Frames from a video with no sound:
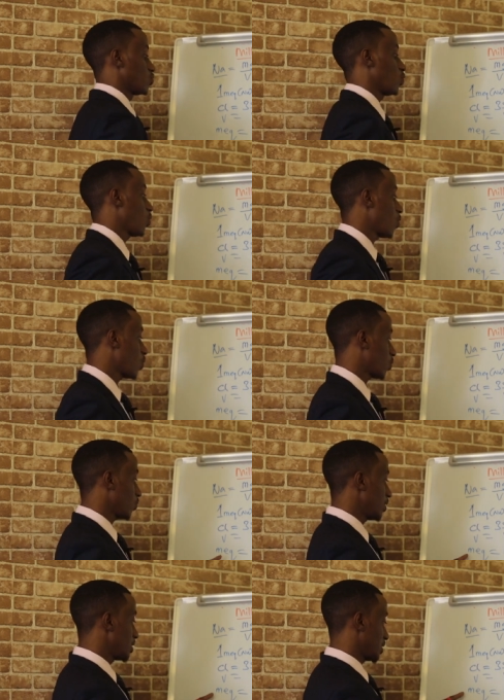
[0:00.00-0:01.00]
To
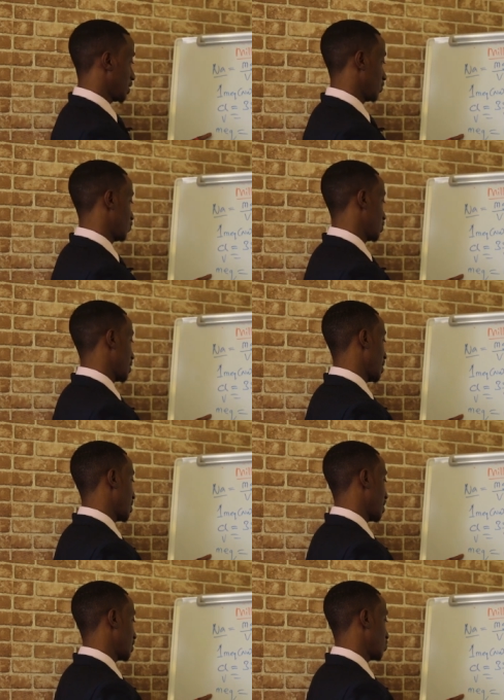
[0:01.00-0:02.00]
conclude, you say
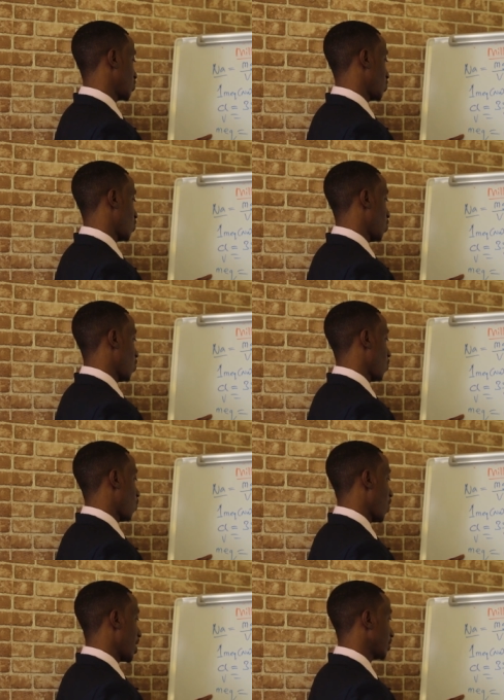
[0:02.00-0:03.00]
that
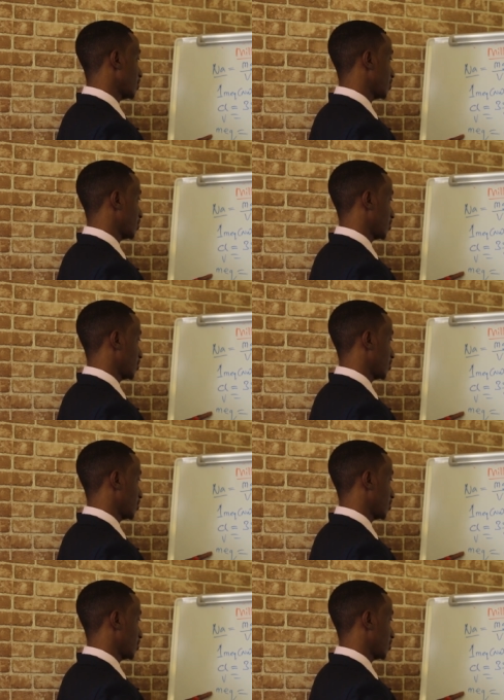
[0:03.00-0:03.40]
1